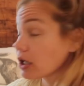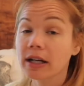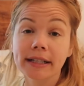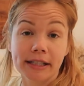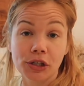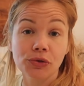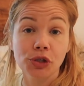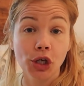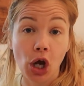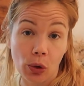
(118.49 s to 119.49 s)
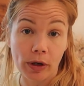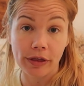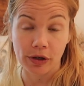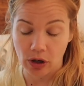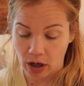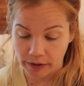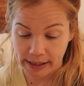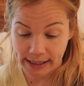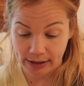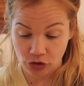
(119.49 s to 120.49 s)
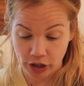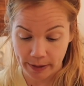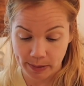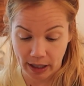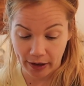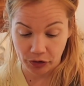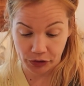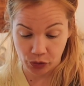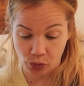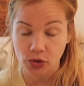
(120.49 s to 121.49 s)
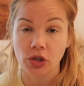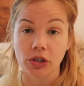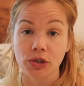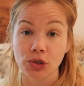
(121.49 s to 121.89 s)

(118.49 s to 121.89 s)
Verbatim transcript: continued to go with her on these trips. I also took a